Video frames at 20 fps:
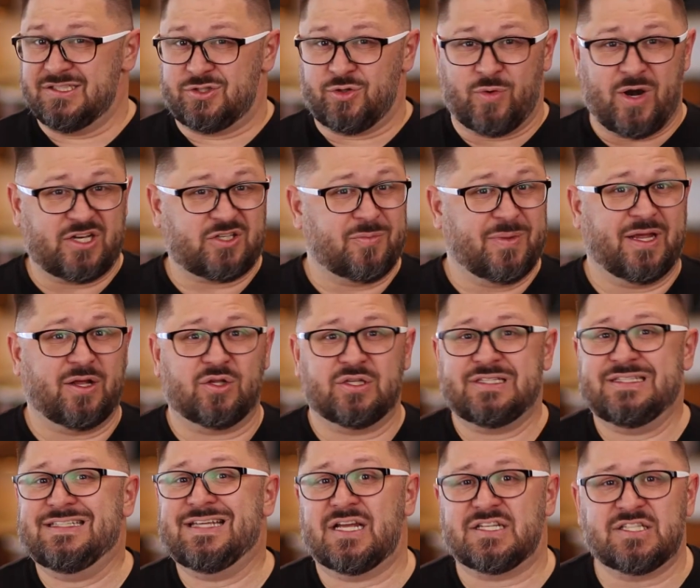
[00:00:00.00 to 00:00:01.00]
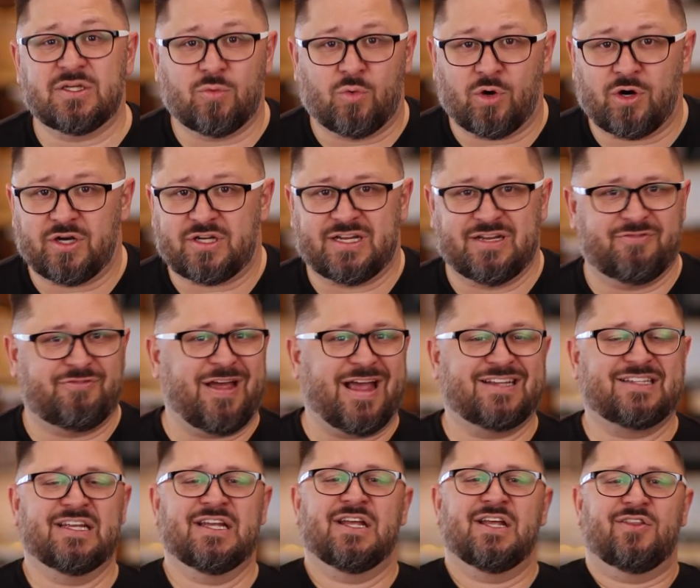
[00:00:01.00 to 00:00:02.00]
direct mail doesn't work. In
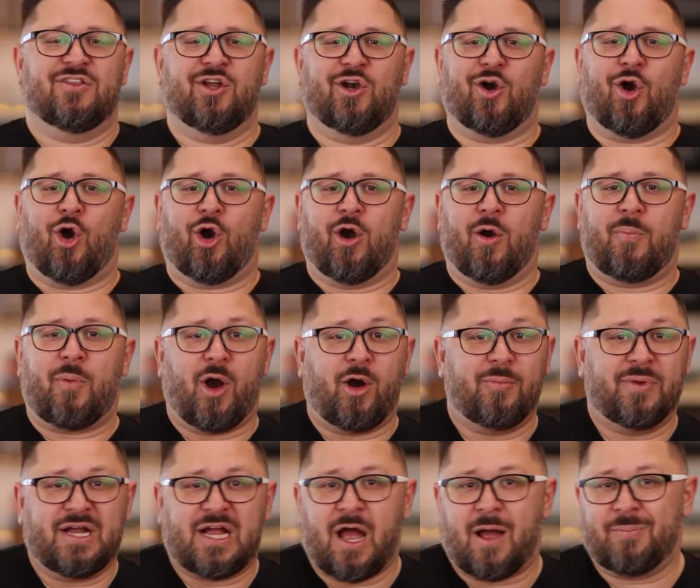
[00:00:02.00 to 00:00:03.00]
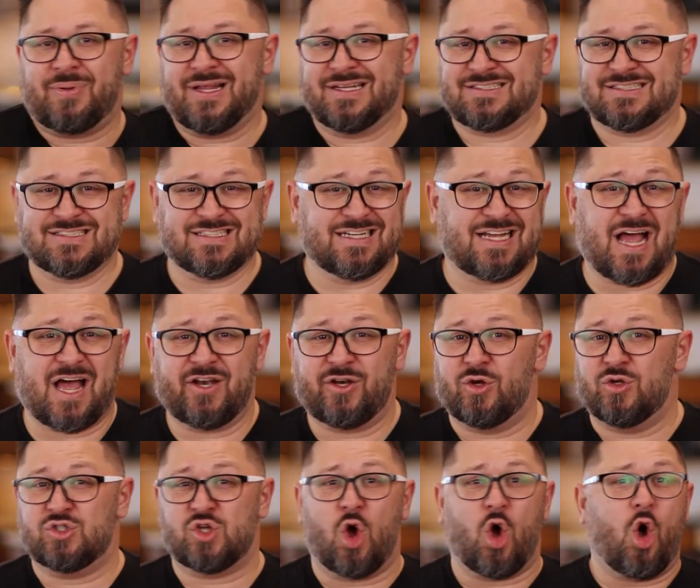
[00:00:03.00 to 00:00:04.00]
fact, there are apartment complexes and
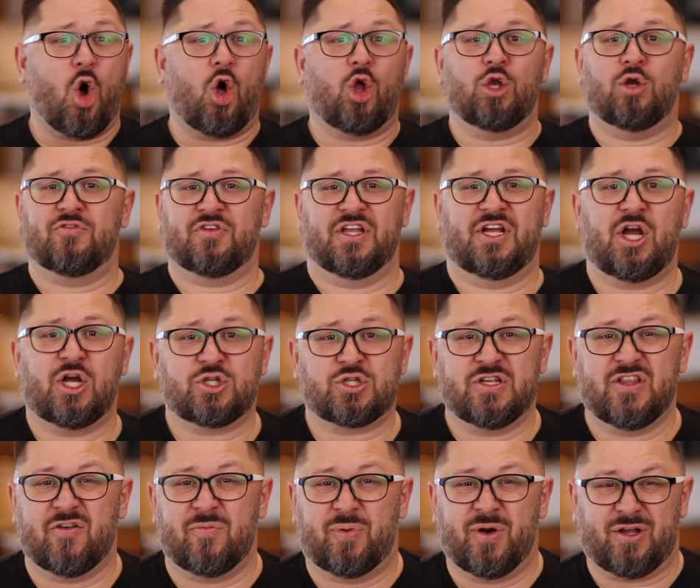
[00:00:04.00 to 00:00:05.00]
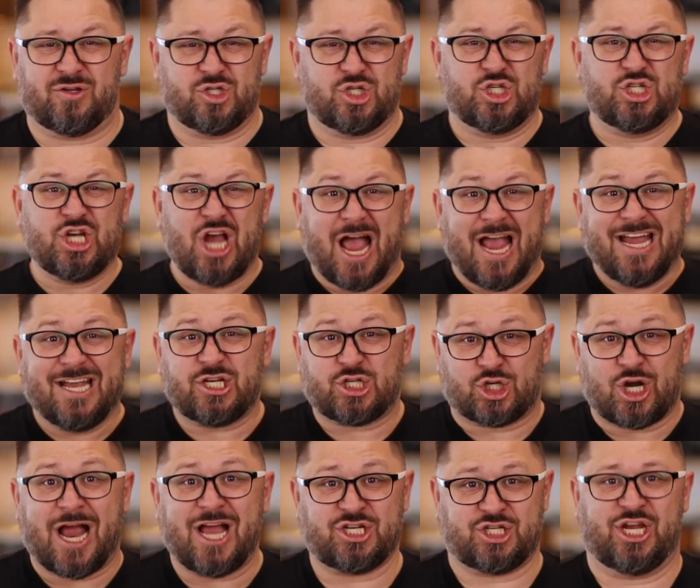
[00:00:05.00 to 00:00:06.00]
condos all over the country that have put out giant
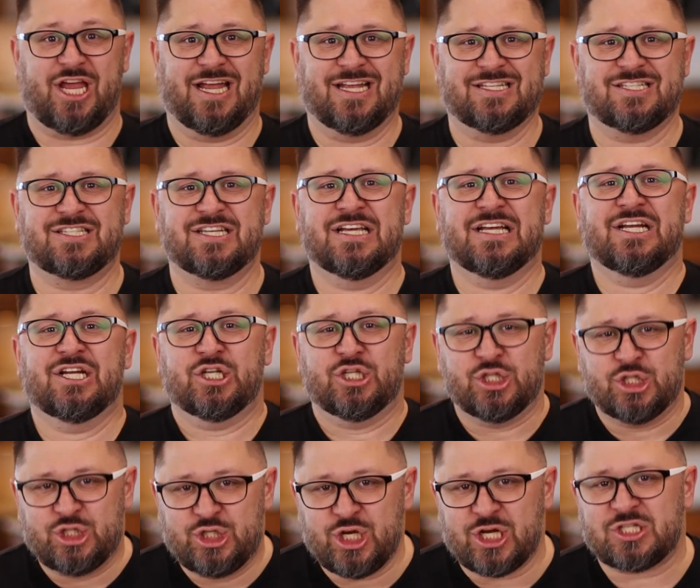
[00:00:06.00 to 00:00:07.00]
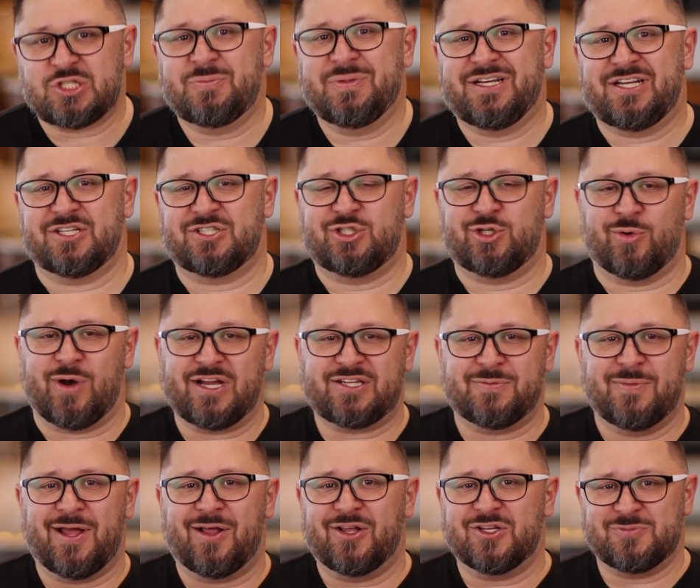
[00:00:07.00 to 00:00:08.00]
trash cans just because
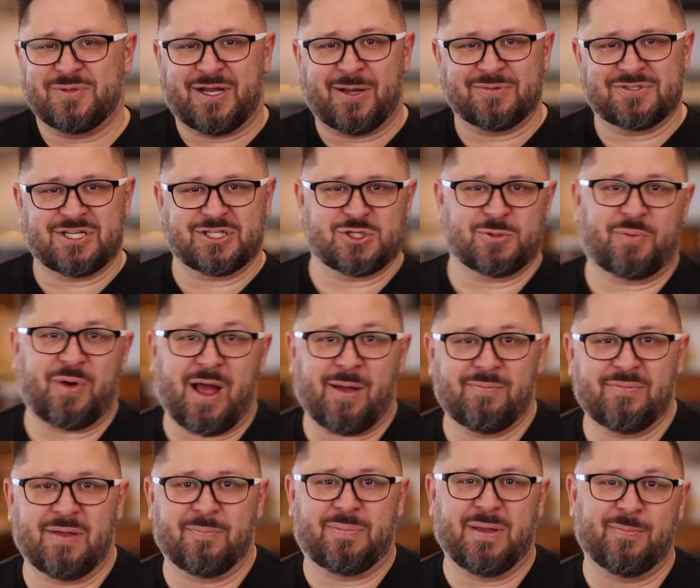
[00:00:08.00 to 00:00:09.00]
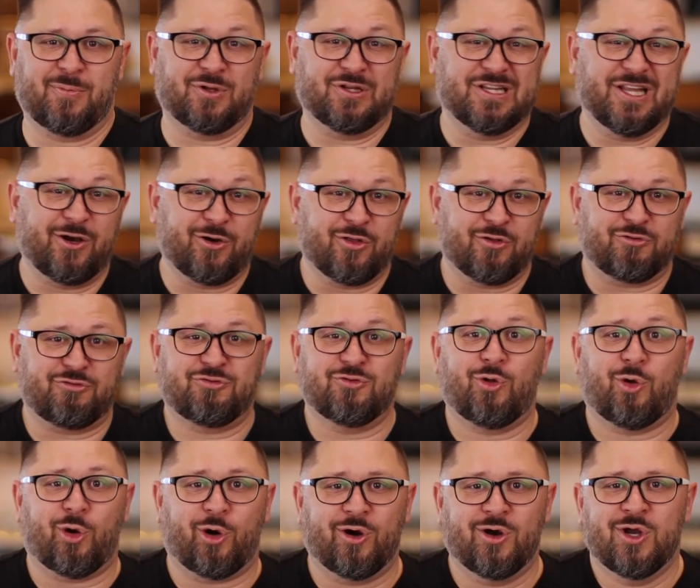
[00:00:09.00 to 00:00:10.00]
direct mail has become such a problem and people litter the
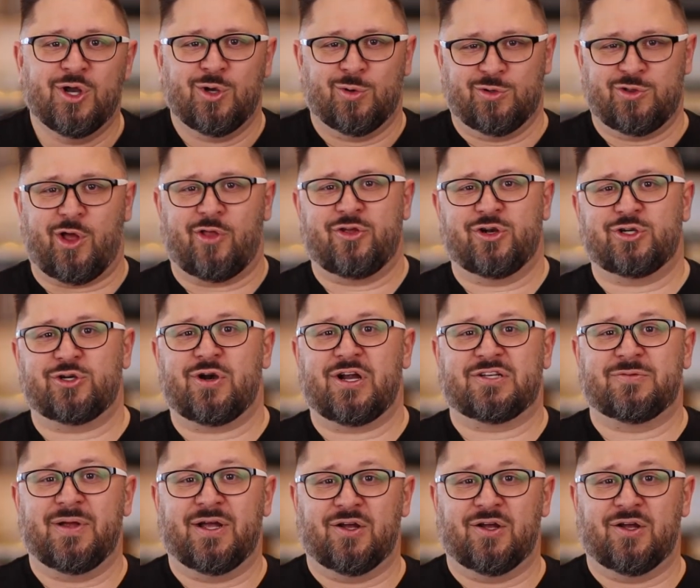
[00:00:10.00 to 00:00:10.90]
floor with all their direct